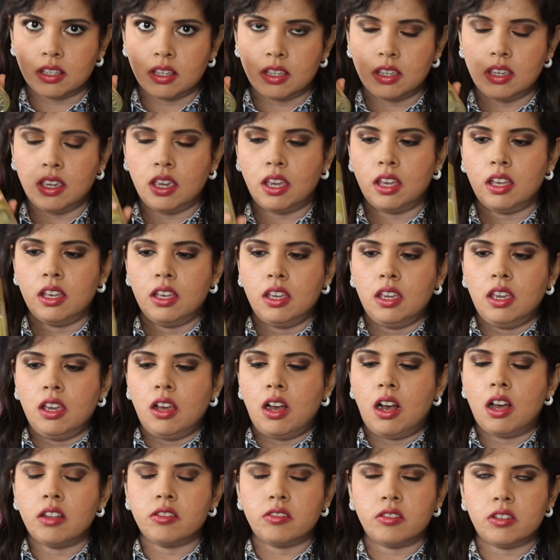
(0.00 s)
Yeah,
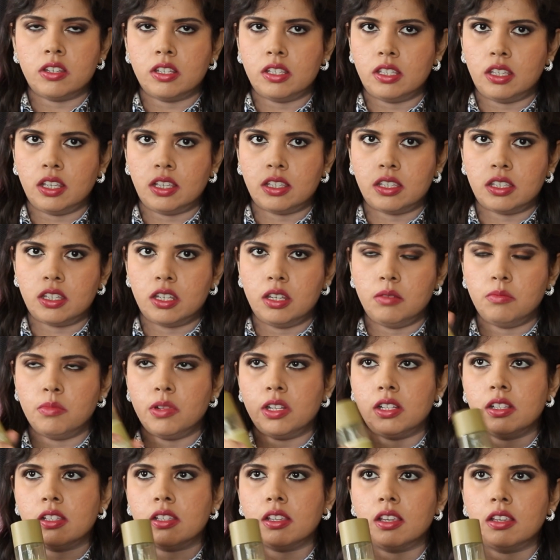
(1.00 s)
one hundred sixty
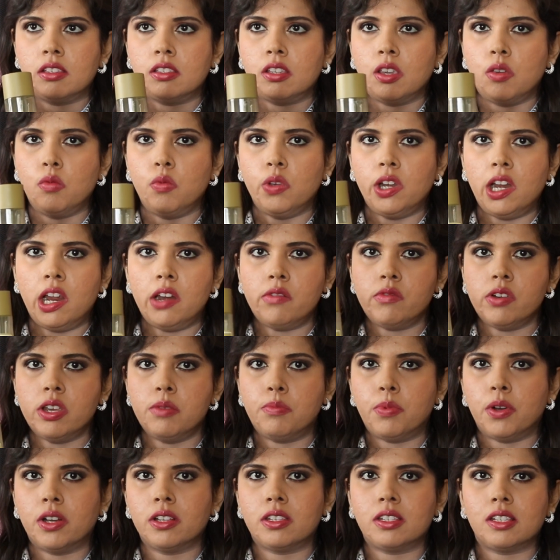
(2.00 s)
mils. So will I
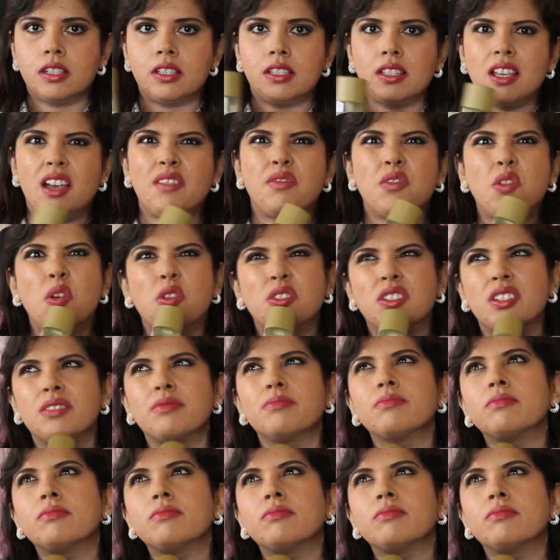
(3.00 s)
repurchase? I've got